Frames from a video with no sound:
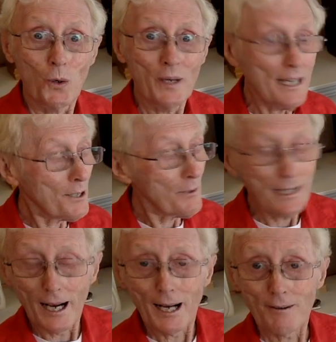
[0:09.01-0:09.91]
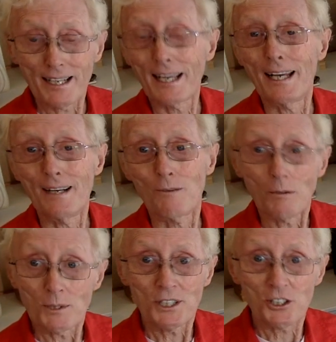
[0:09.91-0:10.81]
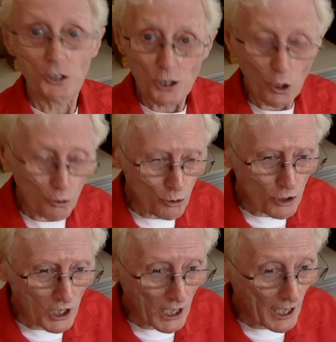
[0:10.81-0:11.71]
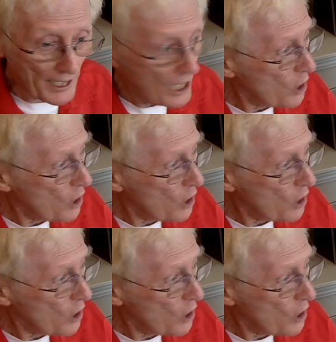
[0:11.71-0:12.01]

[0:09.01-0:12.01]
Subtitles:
Hello, here we are again, Robin the Sudoku guy,